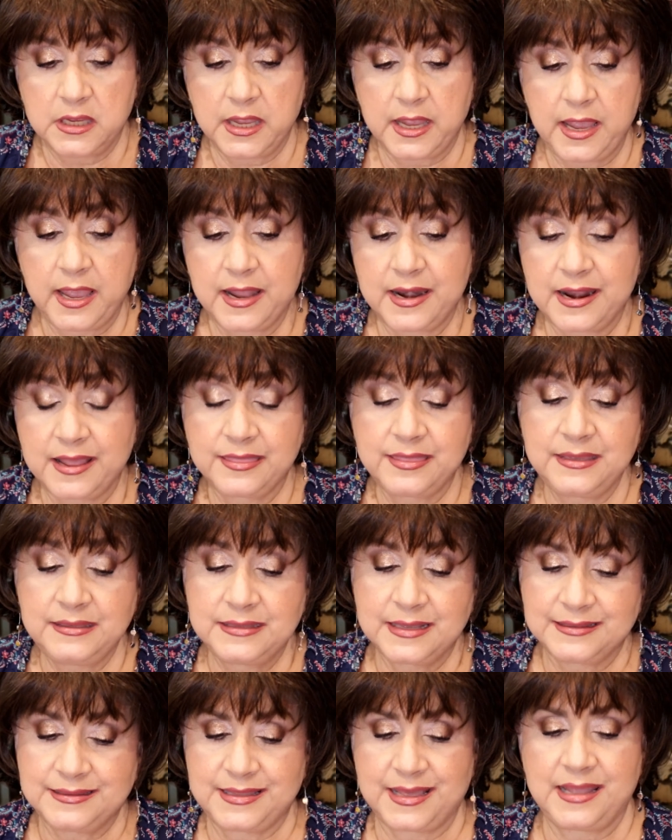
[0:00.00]
and I think
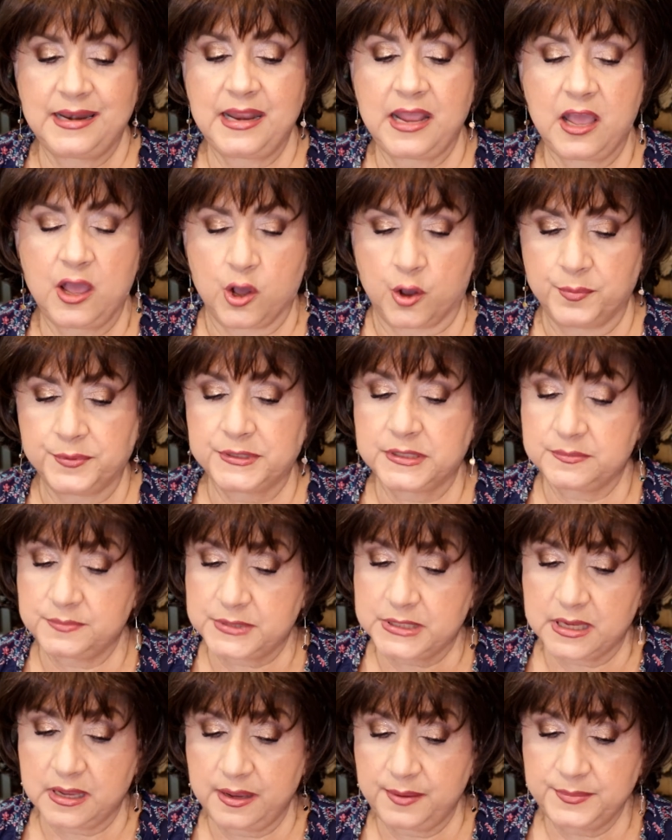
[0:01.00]
that that helps
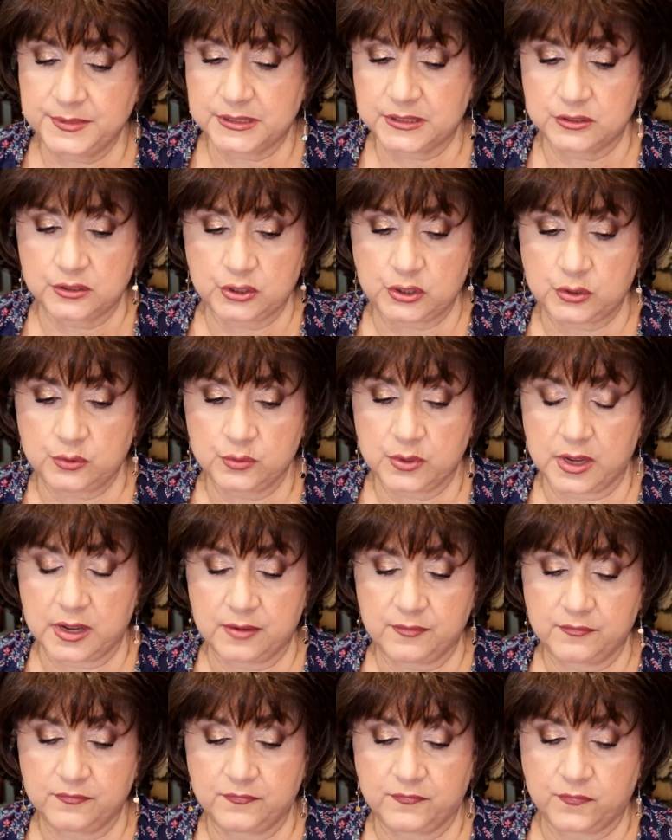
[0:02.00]
sometimes to
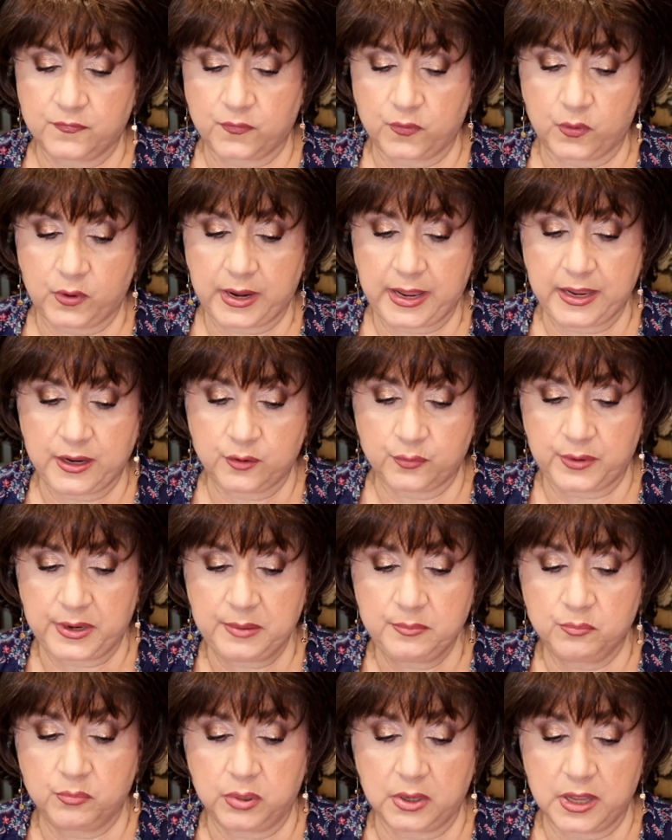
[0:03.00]
for a
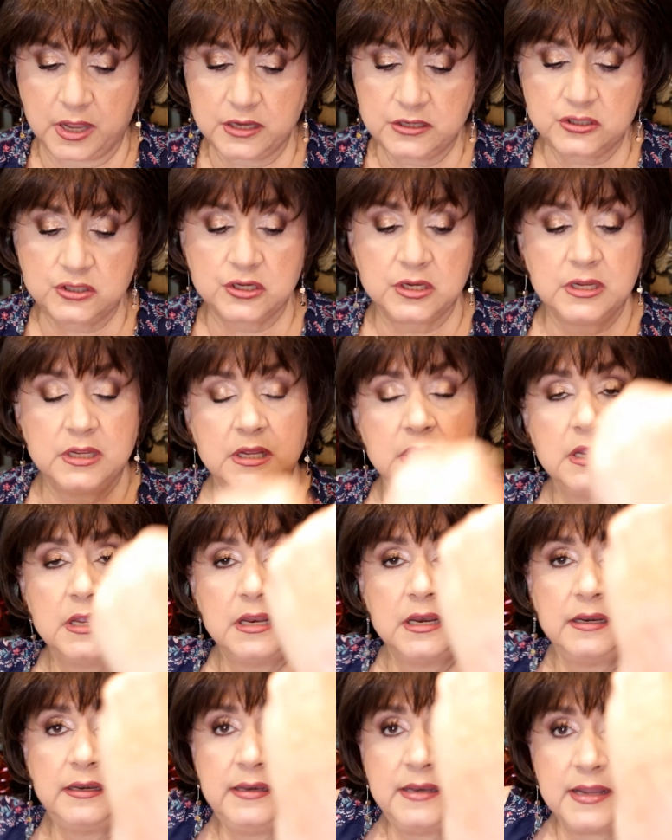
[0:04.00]
cream blush
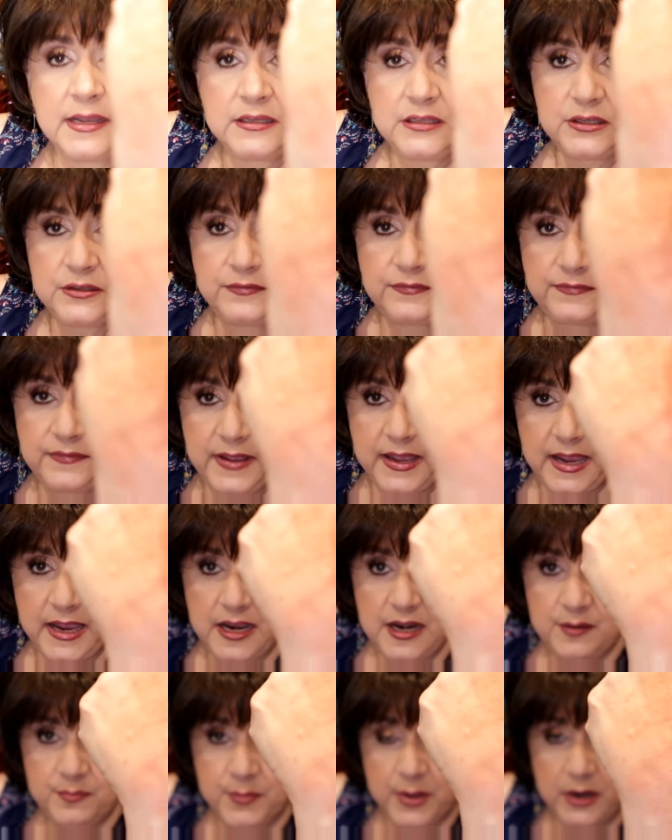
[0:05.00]
not to
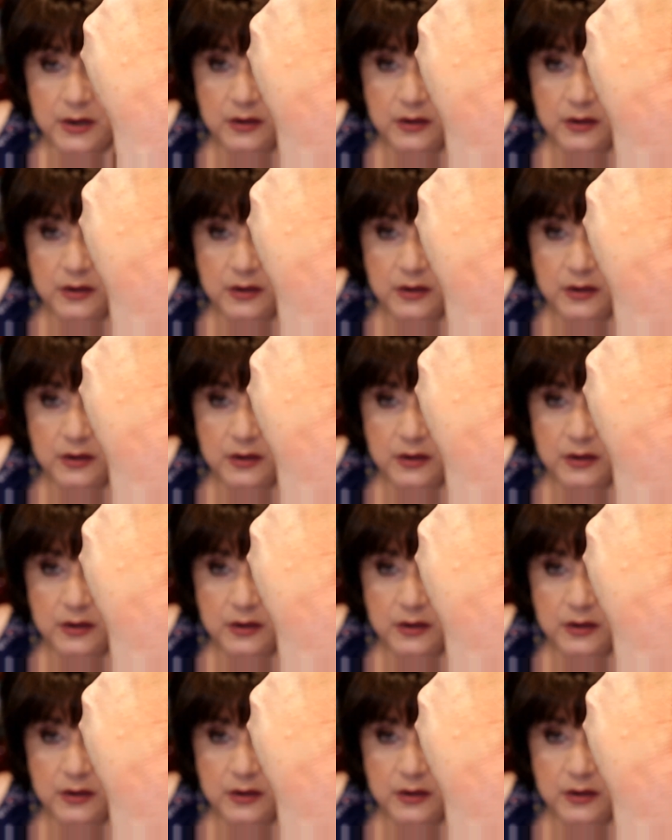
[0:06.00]
fade. But